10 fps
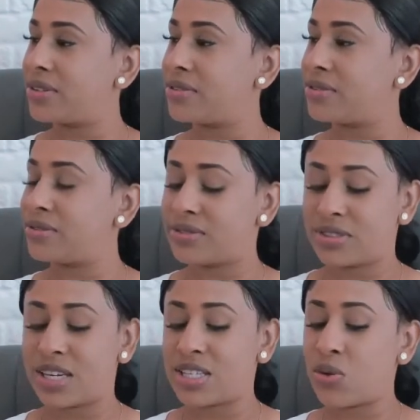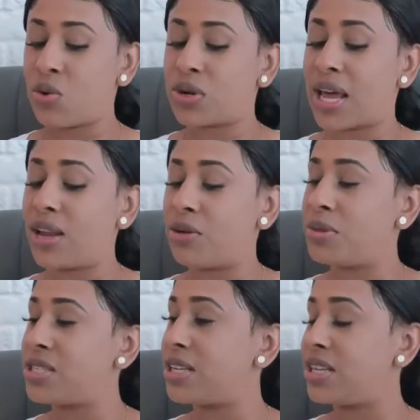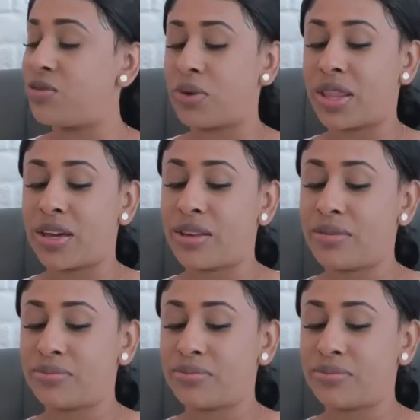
Yes. Because they won't allow me to leave with it.